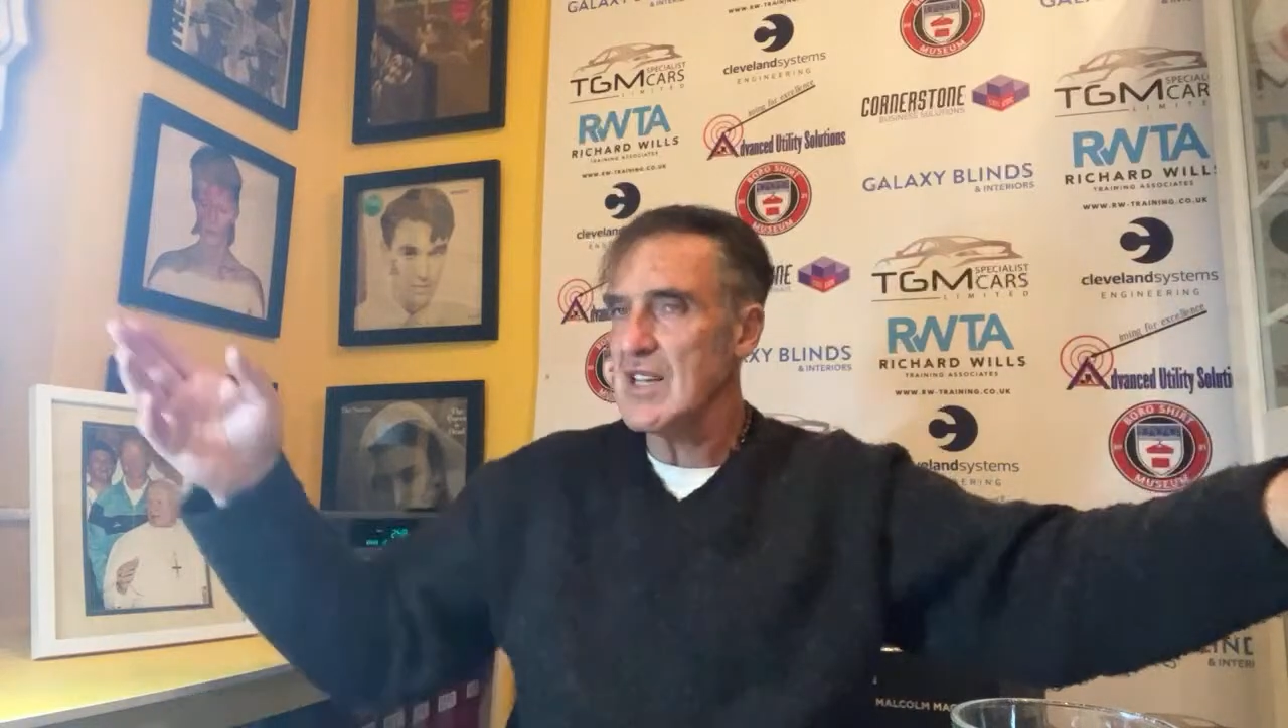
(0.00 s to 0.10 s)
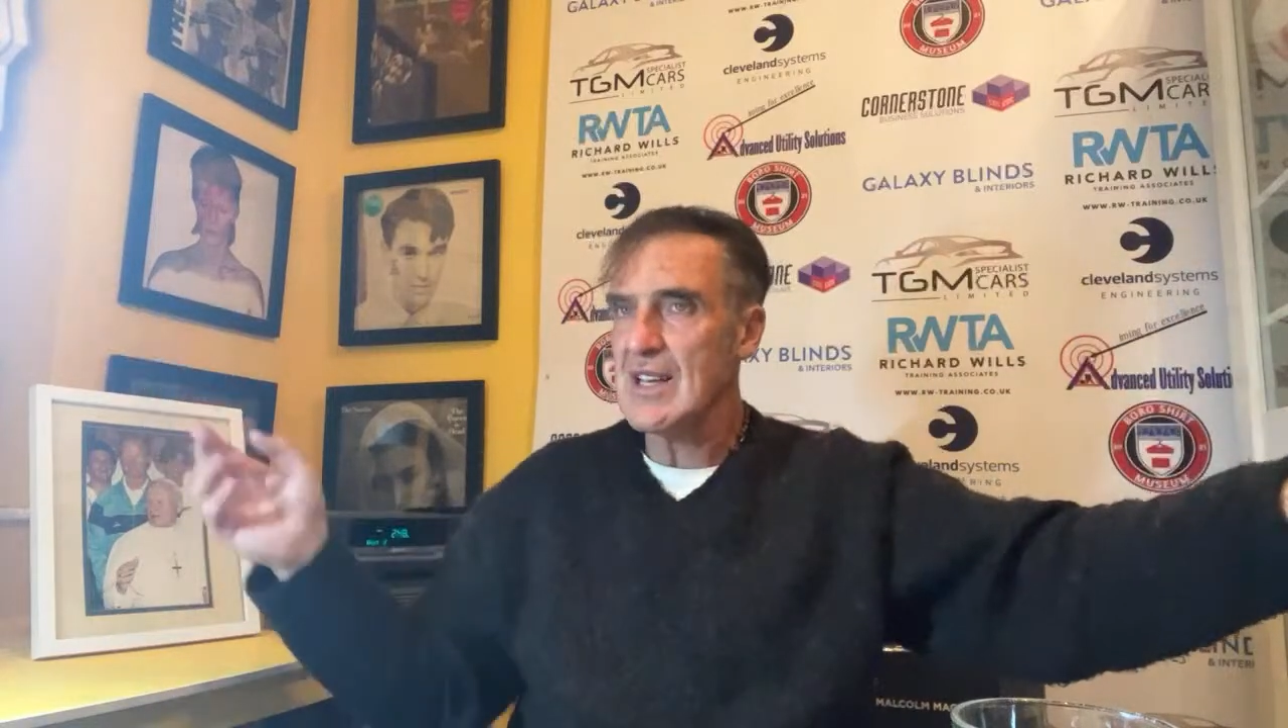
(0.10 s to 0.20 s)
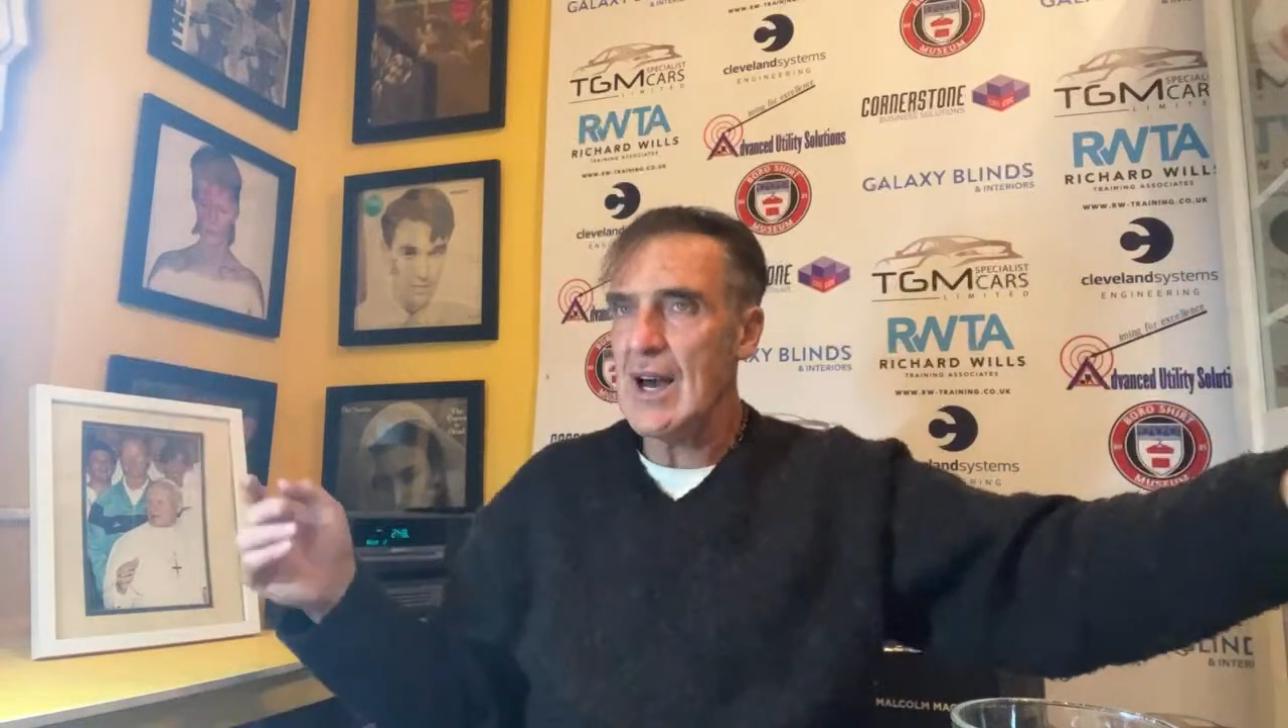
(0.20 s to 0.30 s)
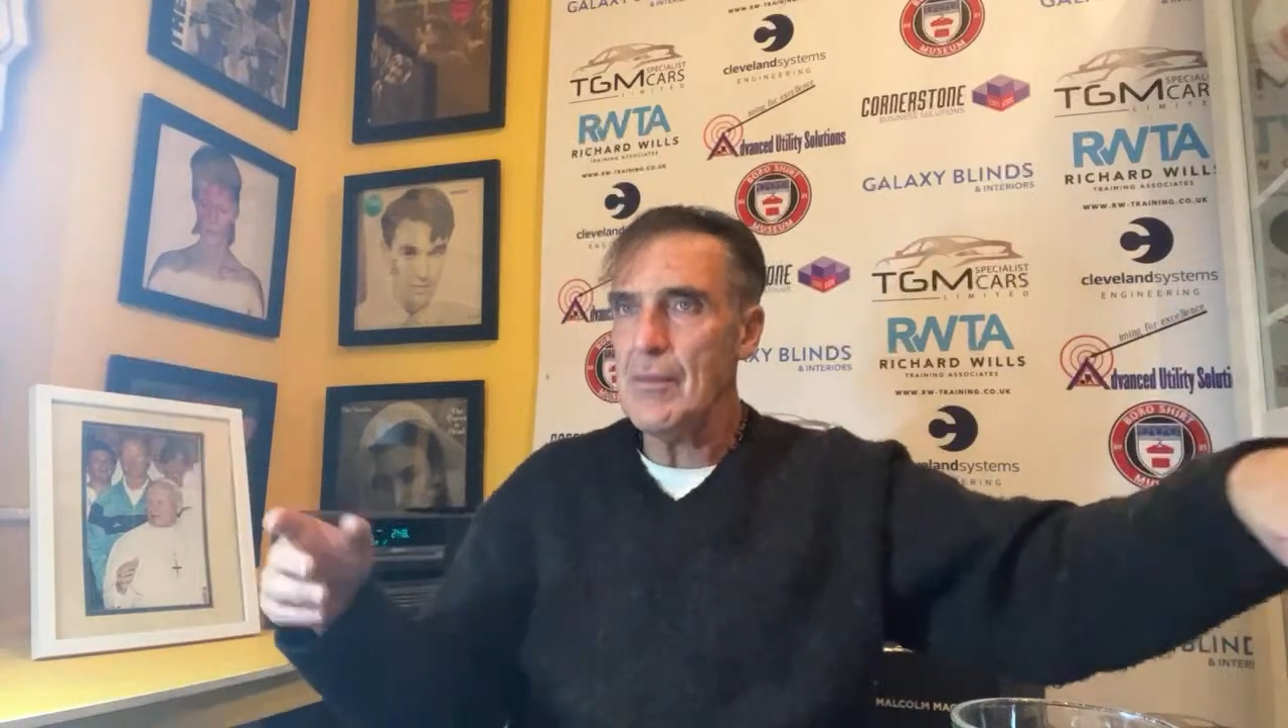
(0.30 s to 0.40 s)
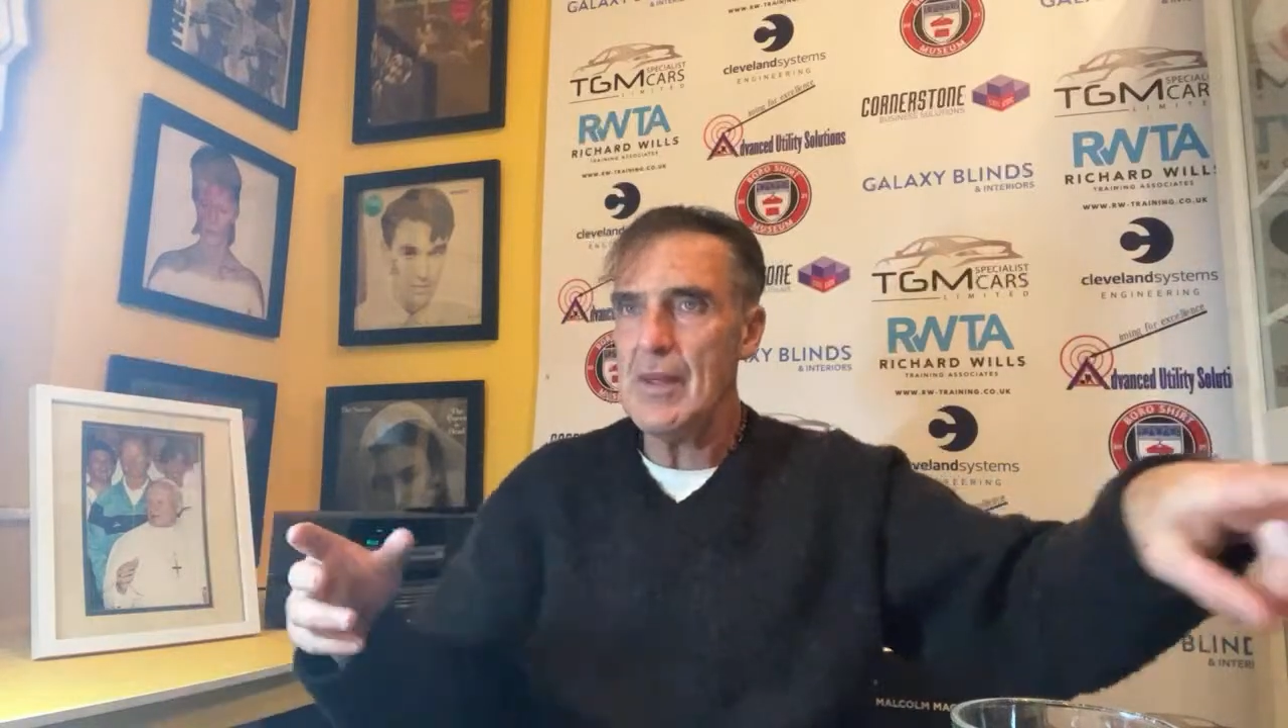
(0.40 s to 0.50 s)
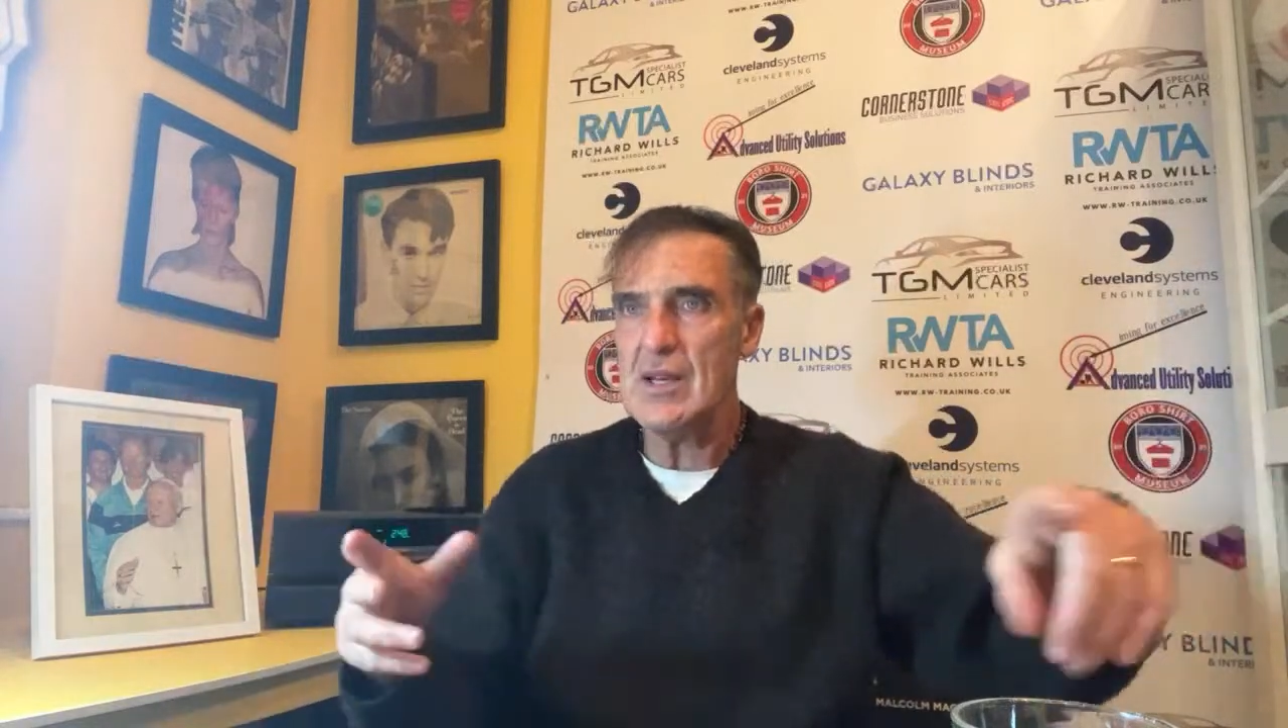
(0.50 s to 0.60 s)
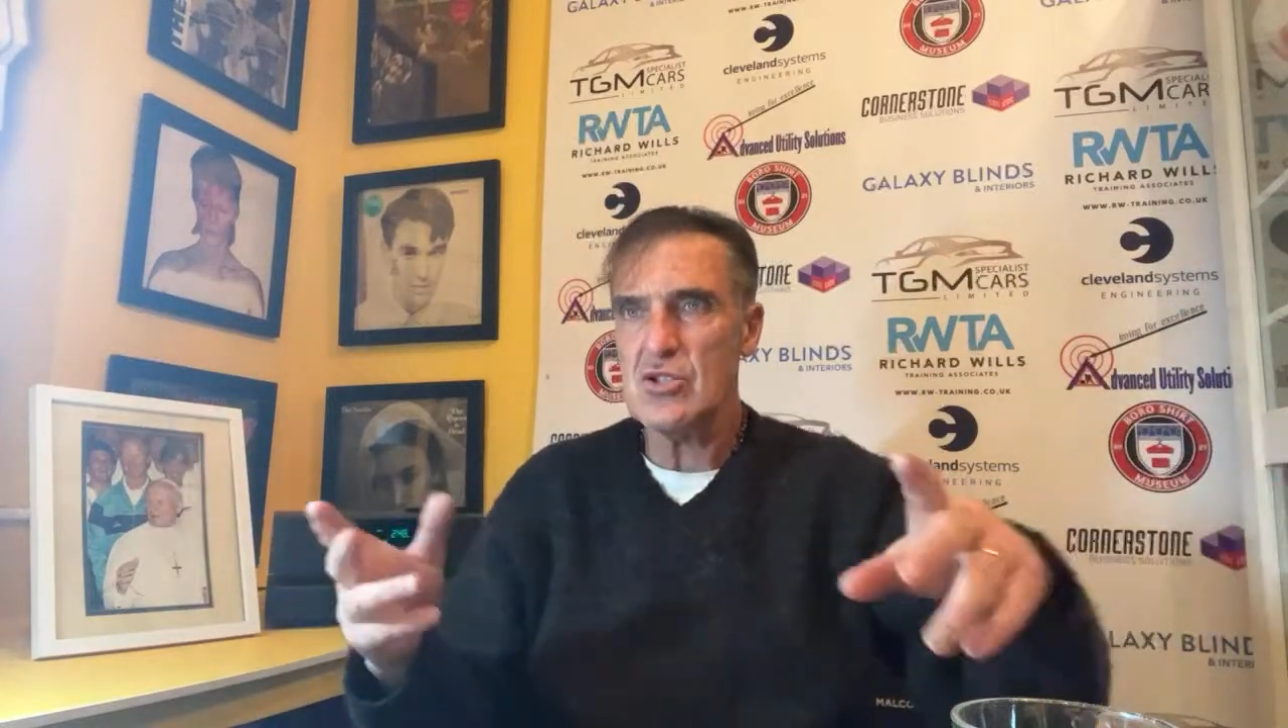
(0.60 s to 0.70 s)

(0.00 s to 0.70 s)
gap there.